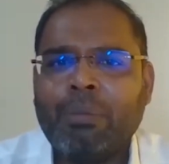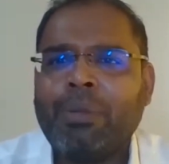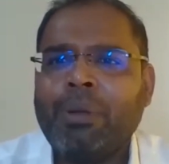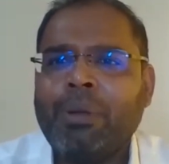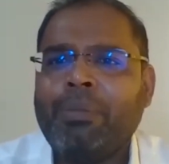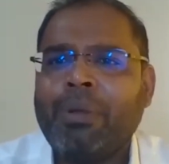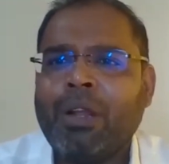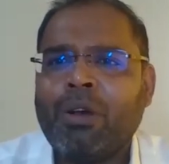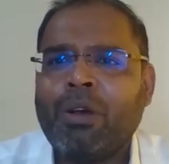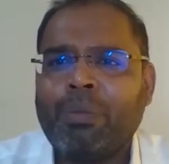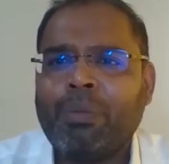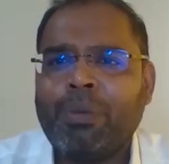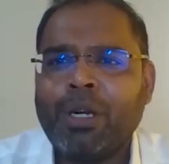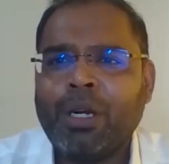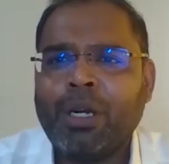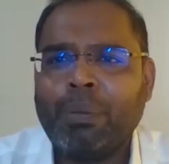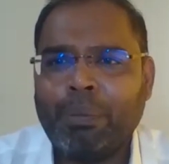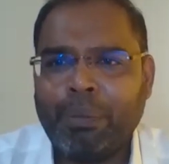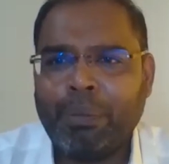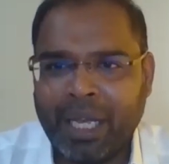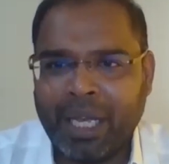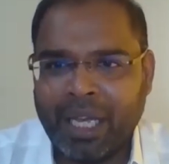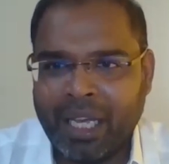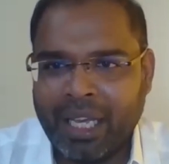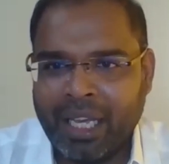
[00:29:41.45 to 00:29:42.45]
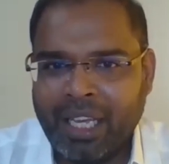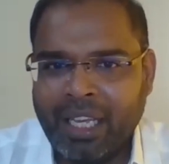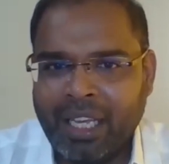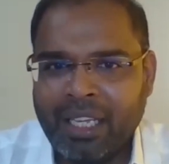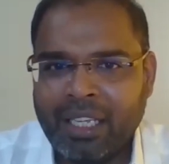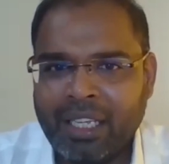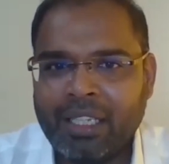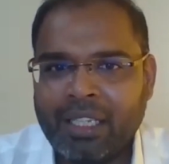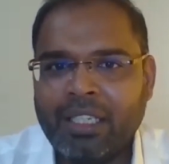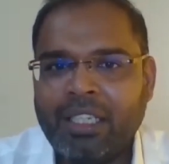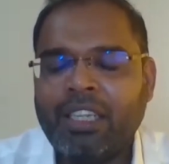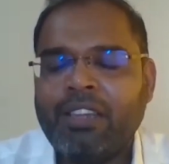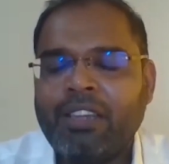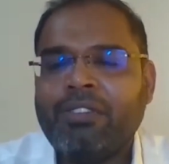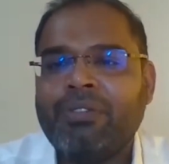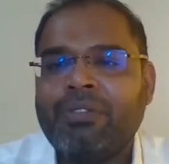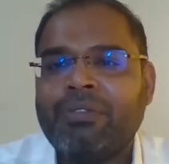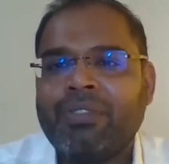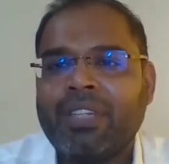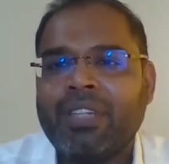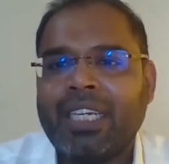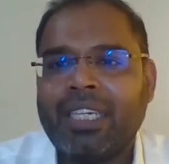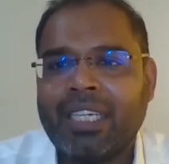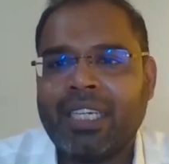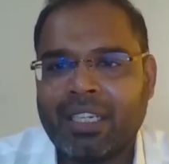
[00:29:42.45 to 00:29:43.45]
people are open to pay
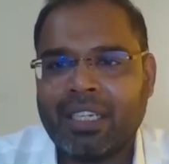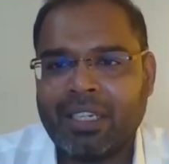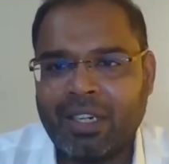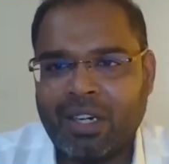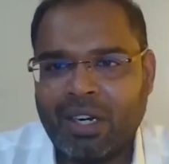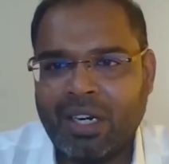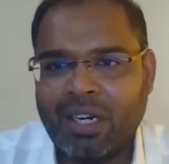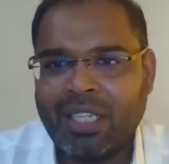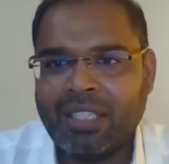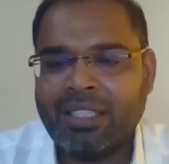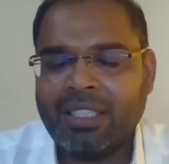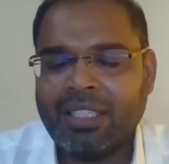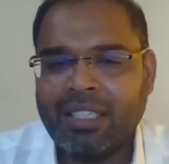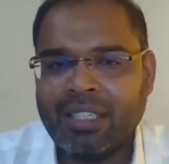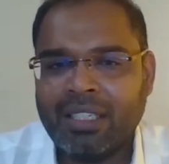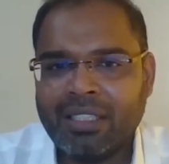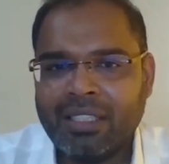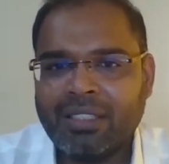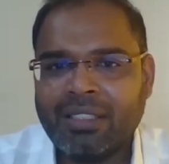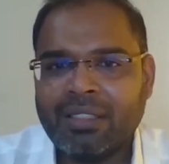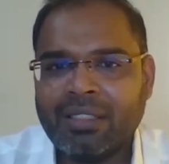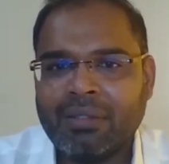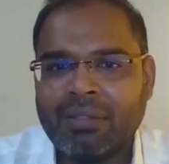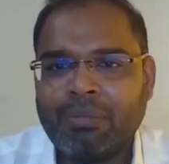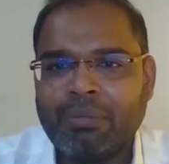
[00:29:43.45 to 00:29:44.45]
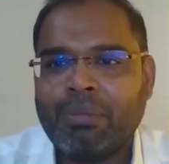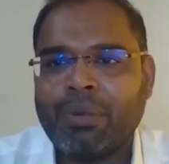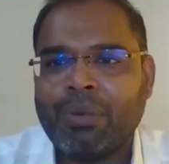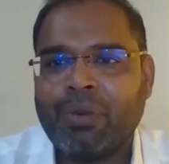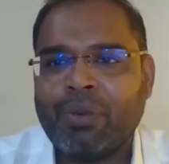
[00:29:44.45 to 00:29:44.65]
if the technology is